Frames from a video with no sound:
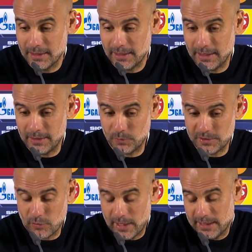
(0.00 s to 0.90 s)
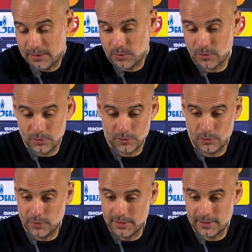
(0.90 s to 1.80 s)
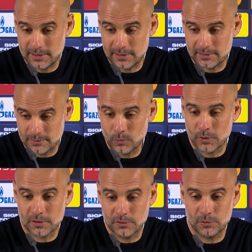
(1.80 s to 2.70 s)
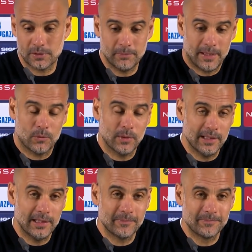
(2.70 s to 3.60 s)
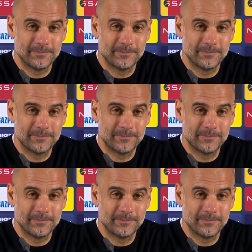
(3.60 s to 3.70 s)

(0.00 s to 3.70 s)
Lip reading: And we tried, we could not do it, and work to come back one day.